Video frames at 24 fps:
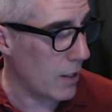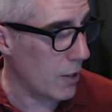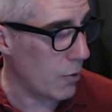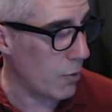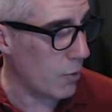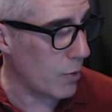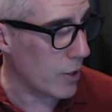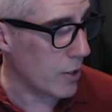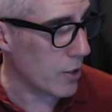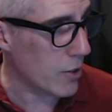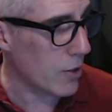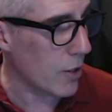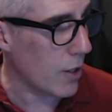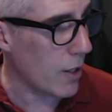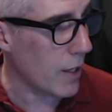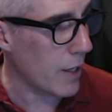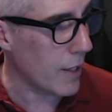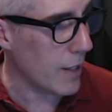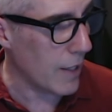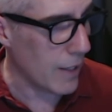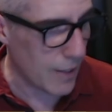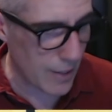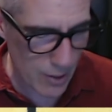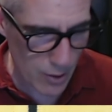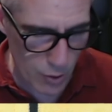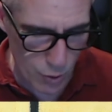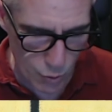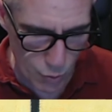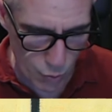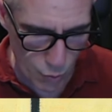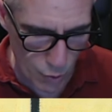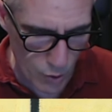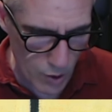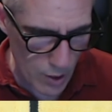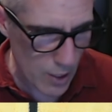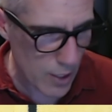we saw that this
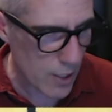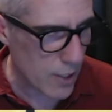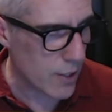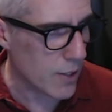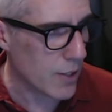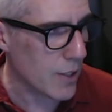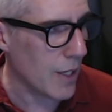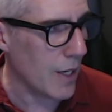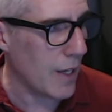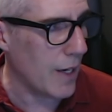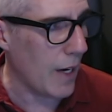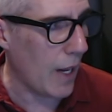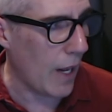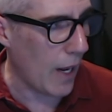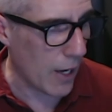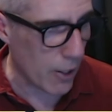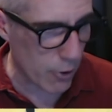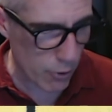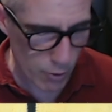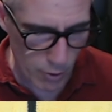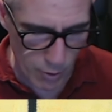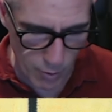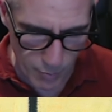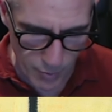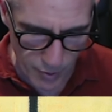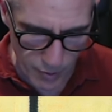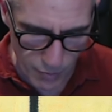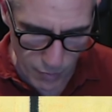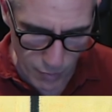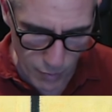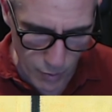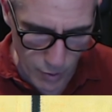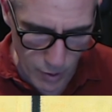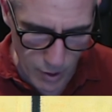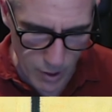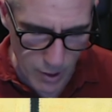was an error
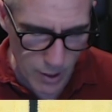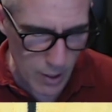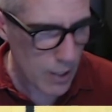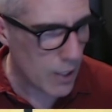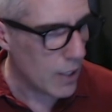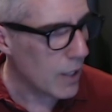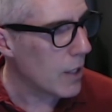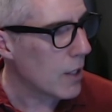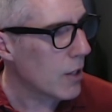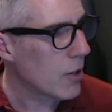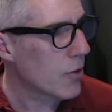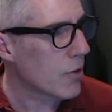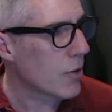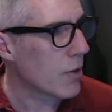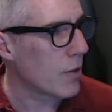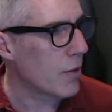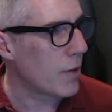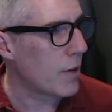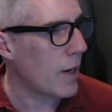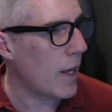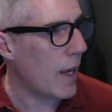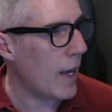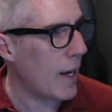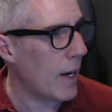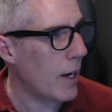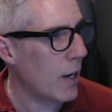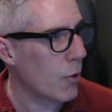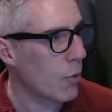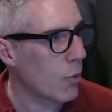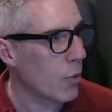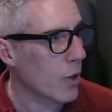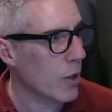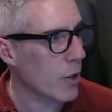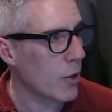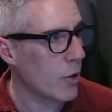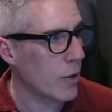before, so now
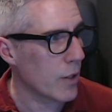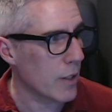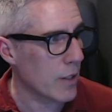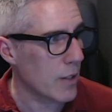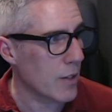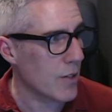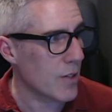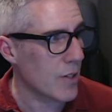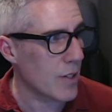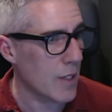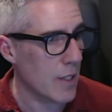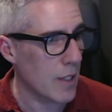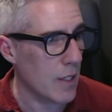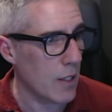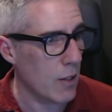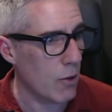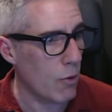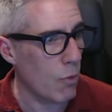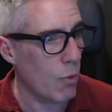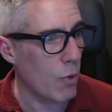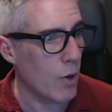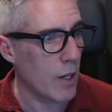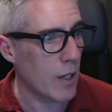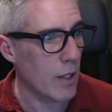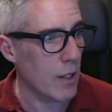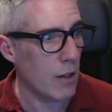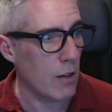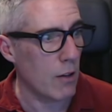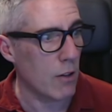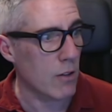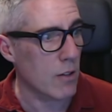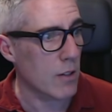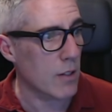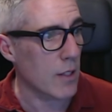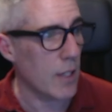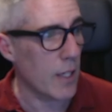we're going to see what it
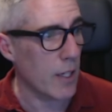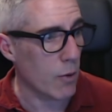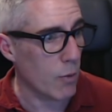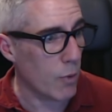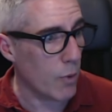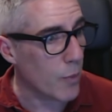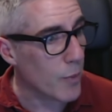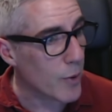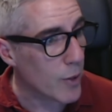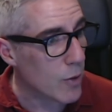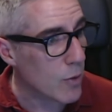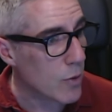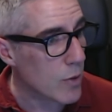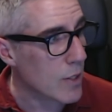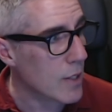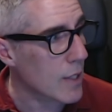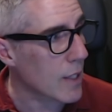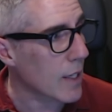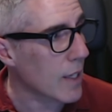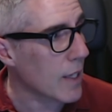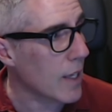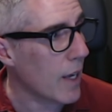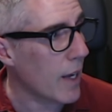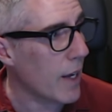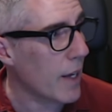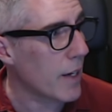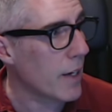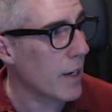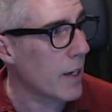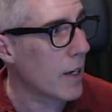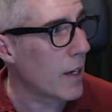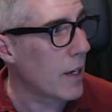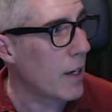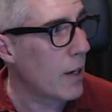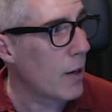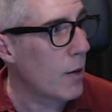looks like when we use the get
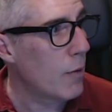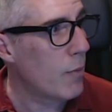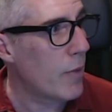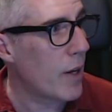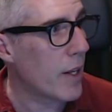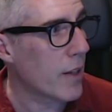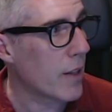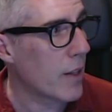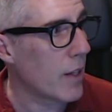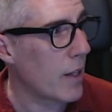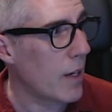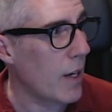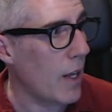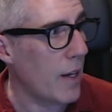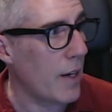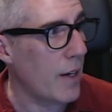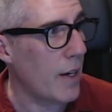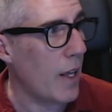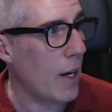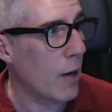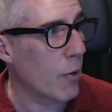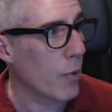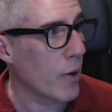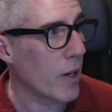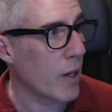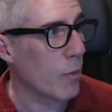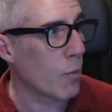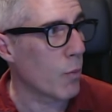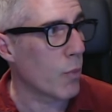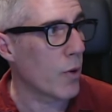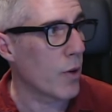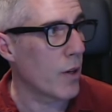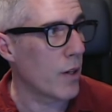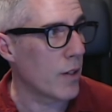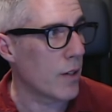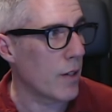method, and now we can
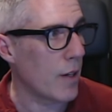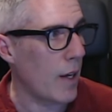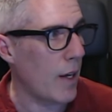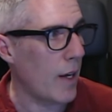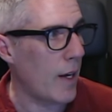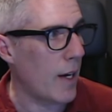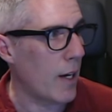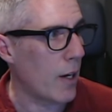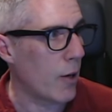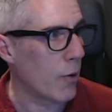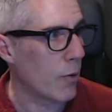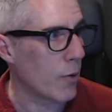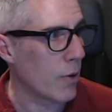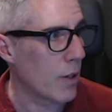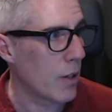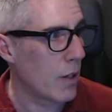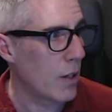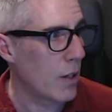print out